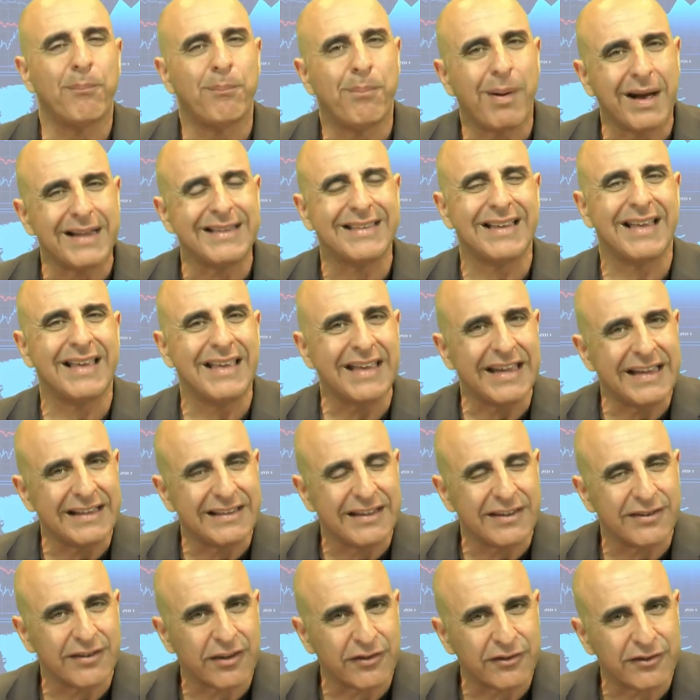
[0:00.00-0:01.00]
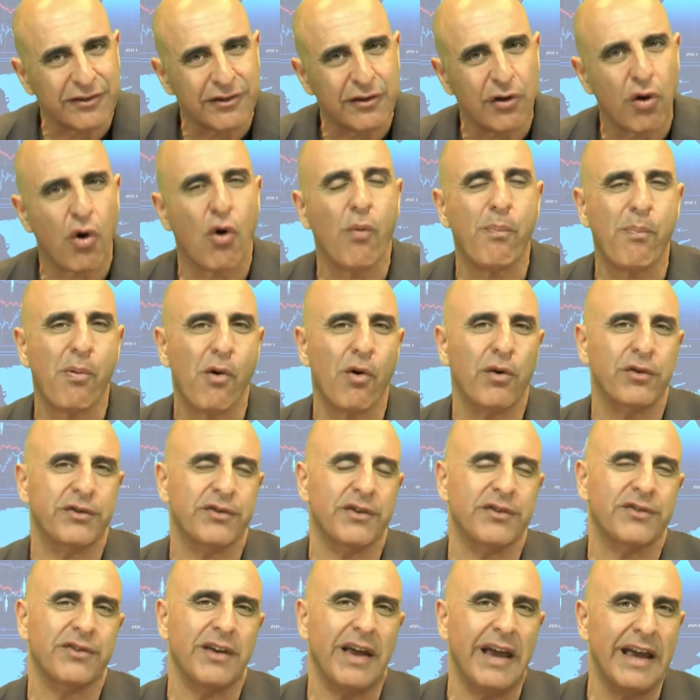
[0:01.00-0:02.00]
But it is a slow
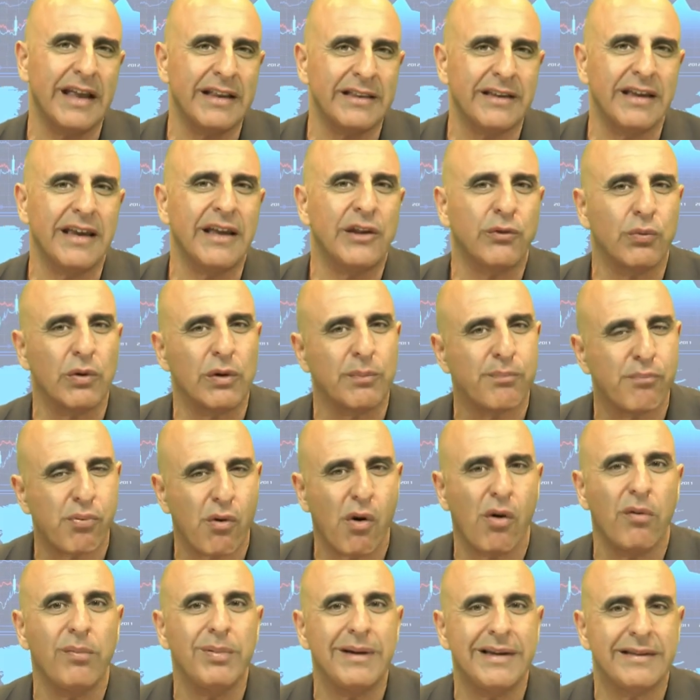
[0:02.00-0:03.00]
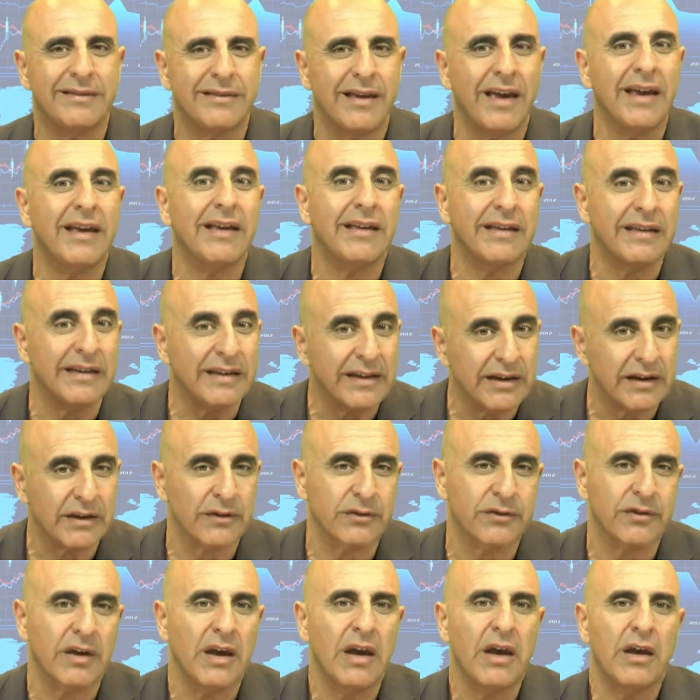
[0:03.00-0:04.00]
process and it will probably take
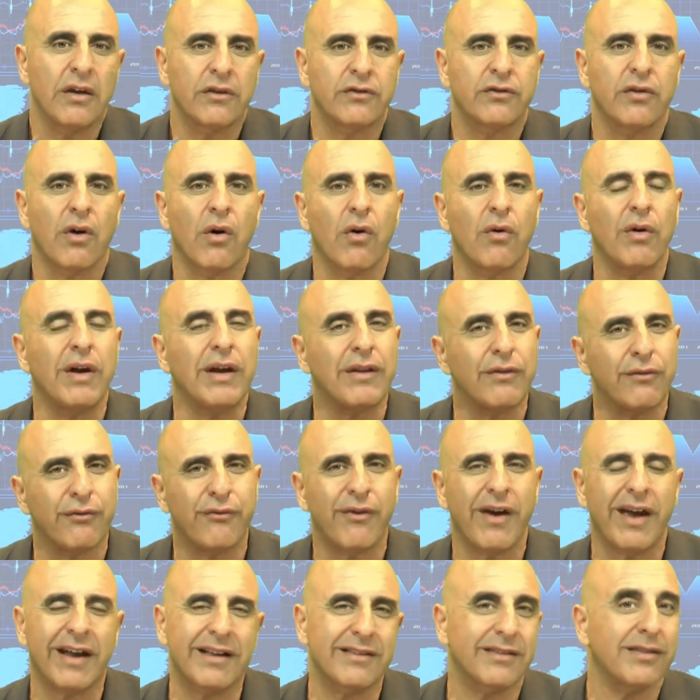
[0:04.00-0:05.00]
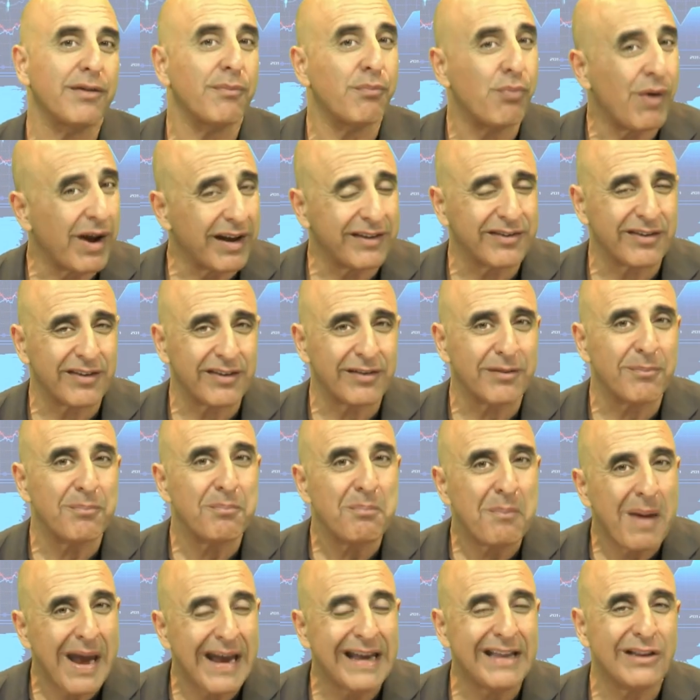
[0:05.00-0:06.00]
years. So, in fact, the Brexit
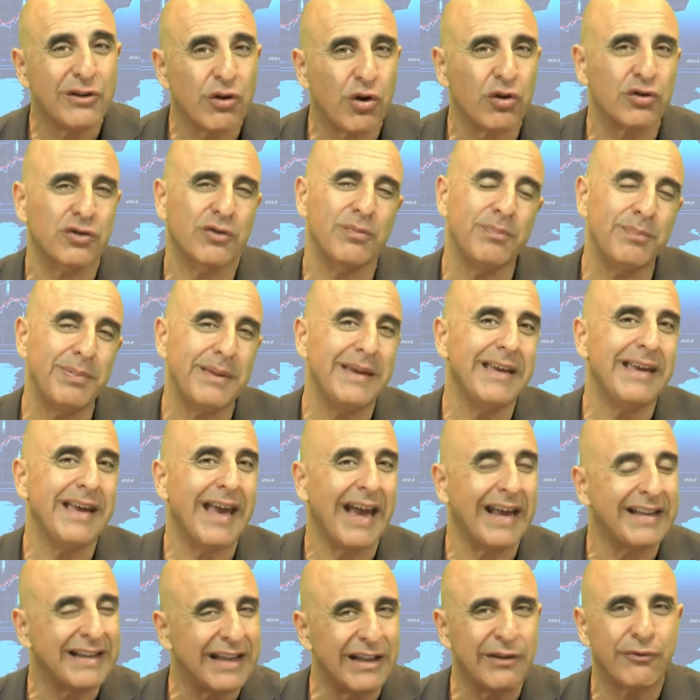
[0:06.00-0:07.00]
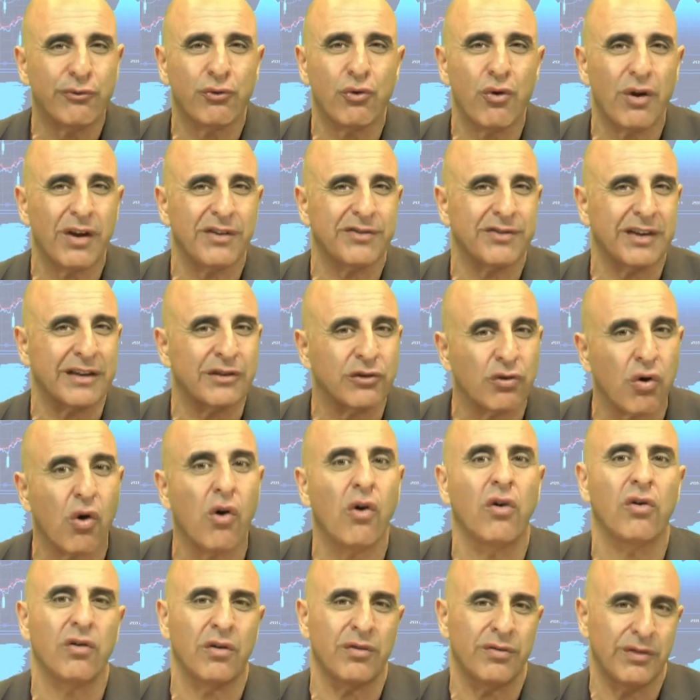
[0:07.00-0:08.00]
may not be an influence at
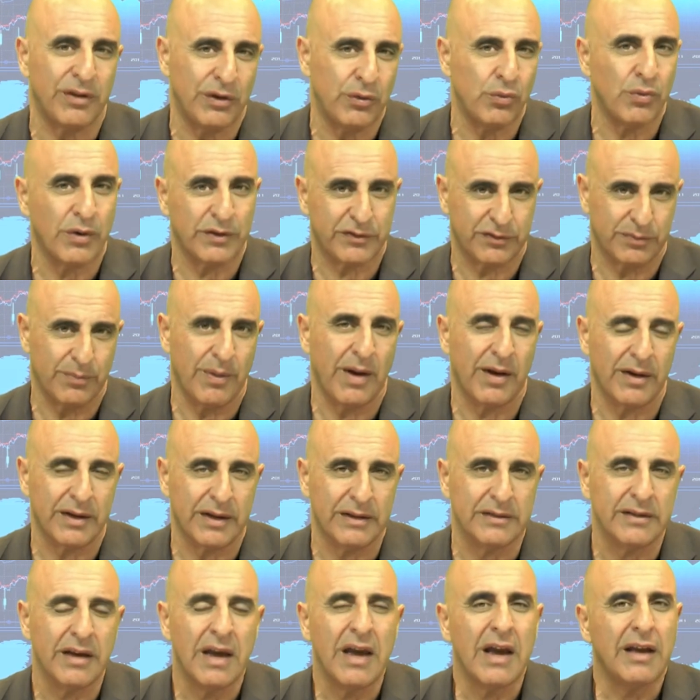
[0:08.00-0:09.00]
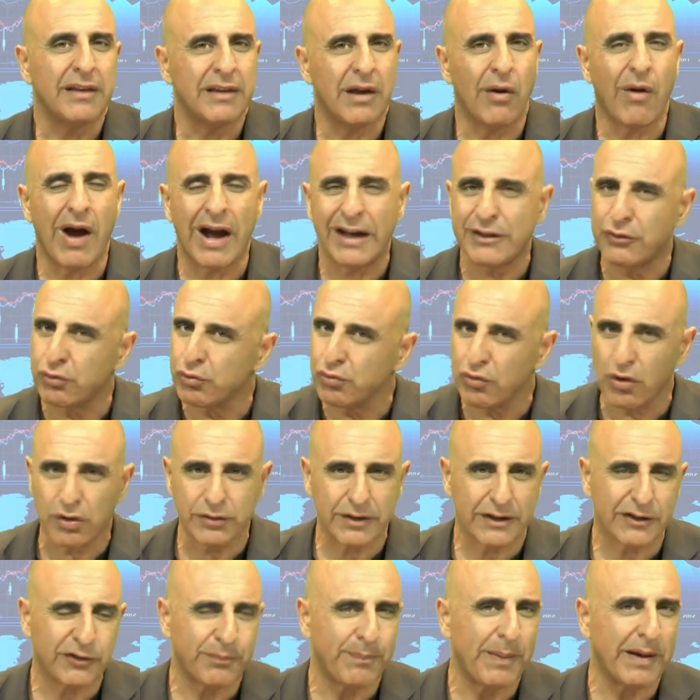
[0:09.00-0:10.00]
all on the US market. Now, I do not
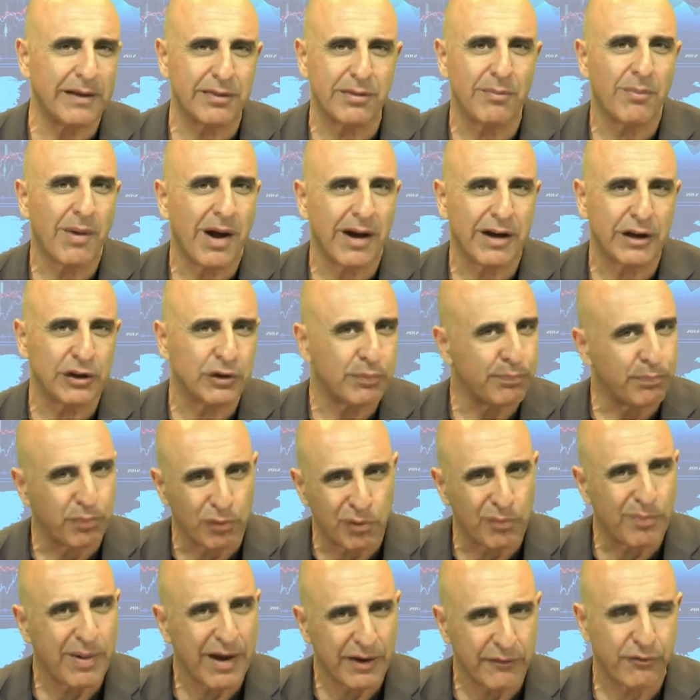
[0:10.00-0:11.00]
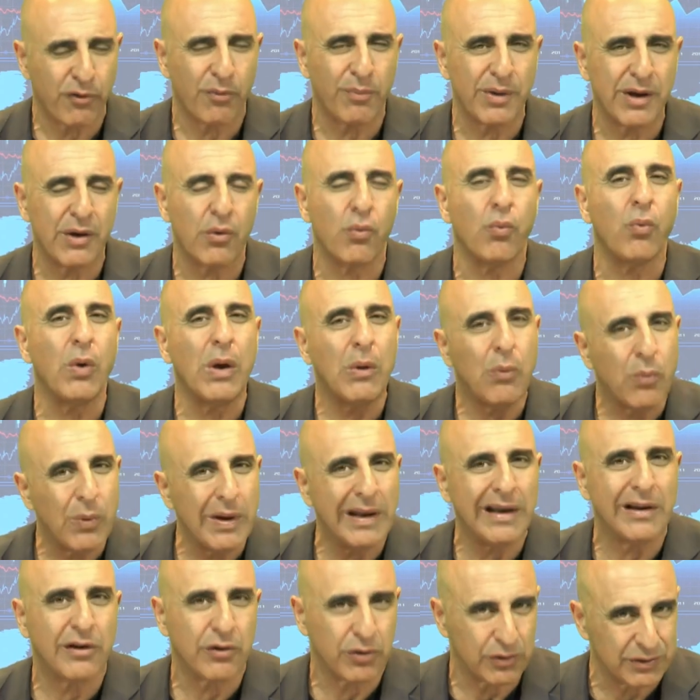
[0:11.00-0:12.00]
expect the market to pull back from here. We
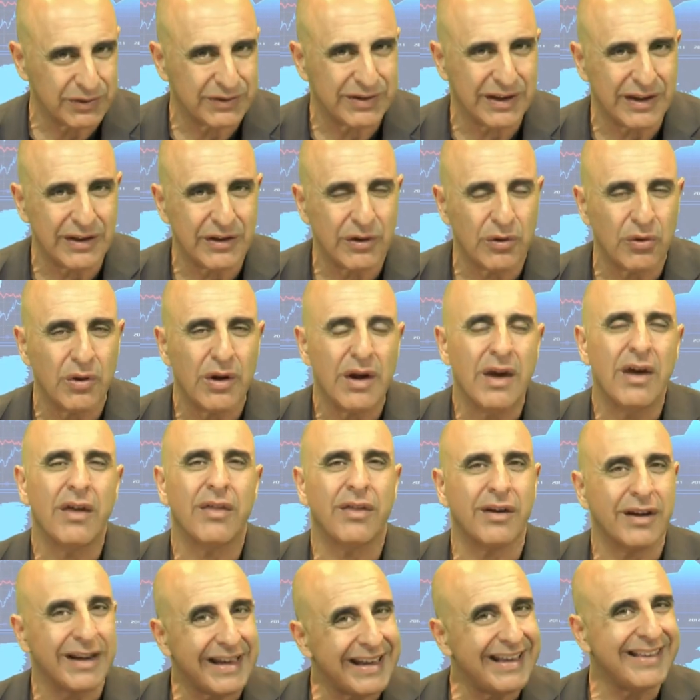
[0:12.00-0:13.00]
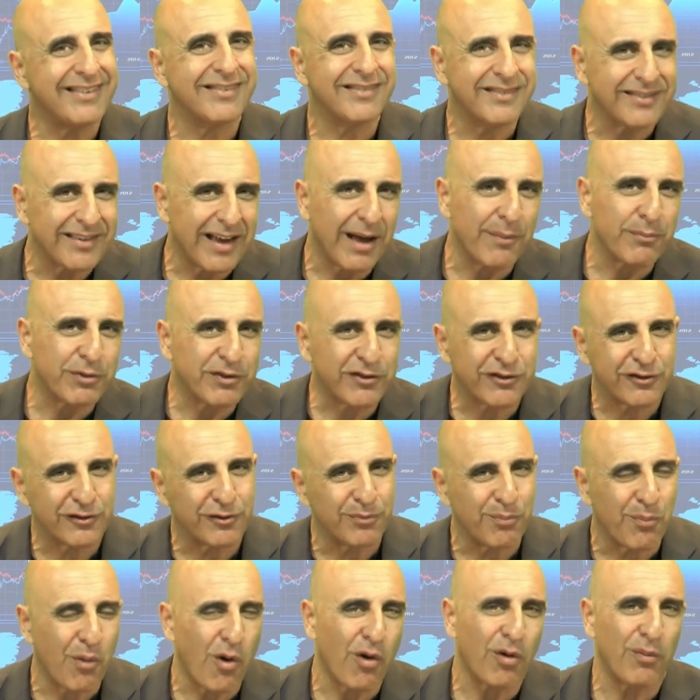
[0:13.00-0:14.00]
will continue. There is some
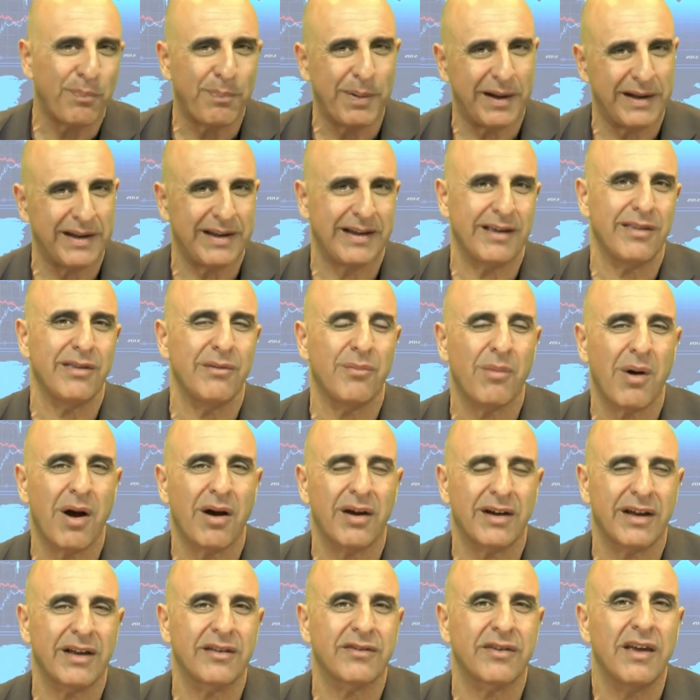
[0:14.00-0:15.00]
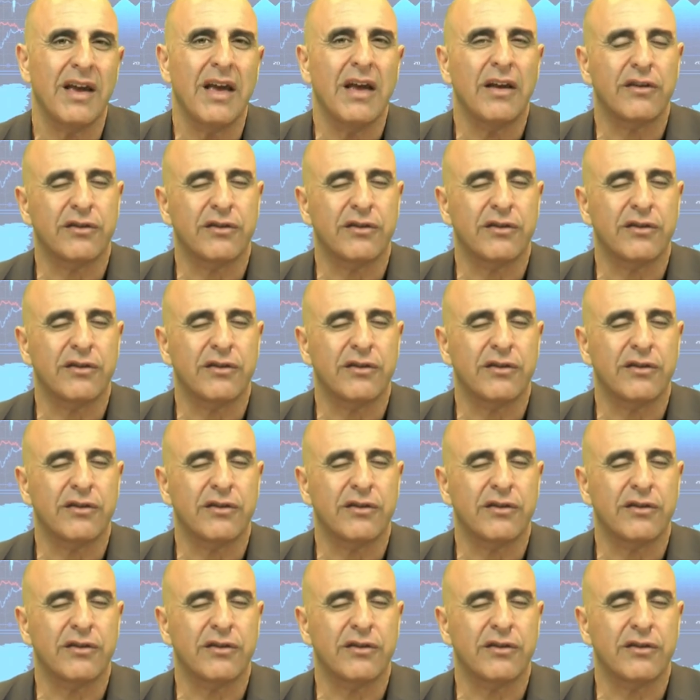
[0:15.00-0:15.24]
small panic in the markets.